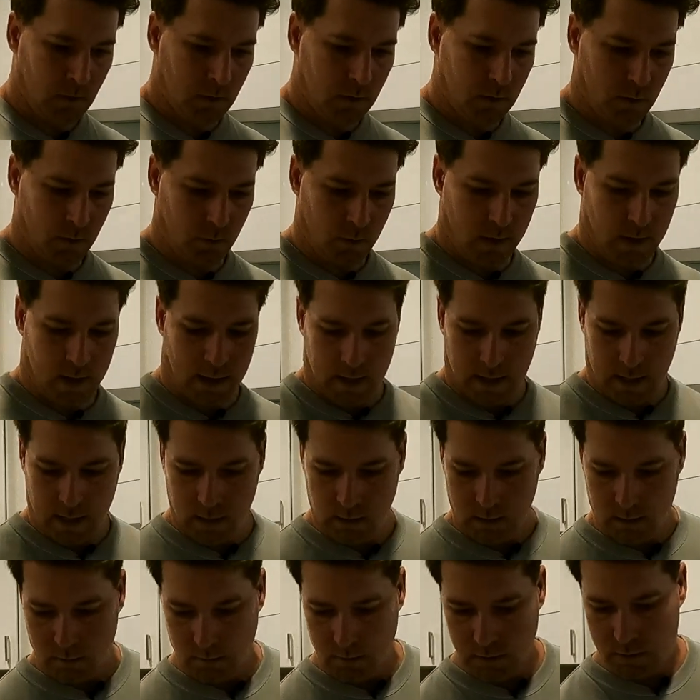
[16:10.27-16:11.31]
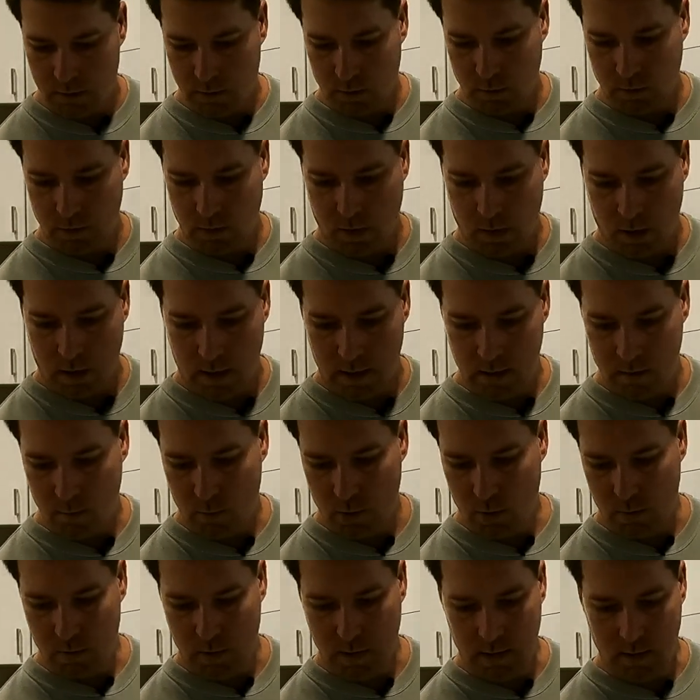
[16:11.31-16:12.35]
Don't want that heat to be too high at the
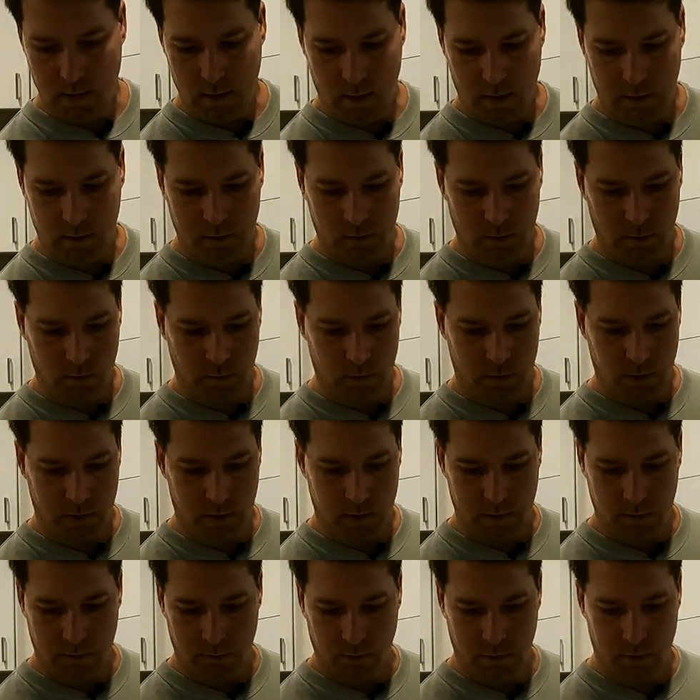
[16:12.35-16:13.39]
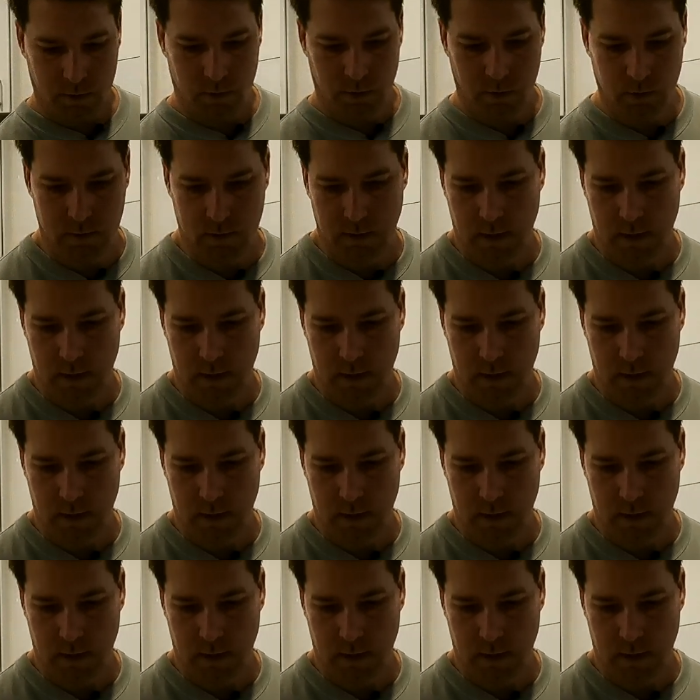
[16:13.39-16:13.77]
moment either, so we'll just reduce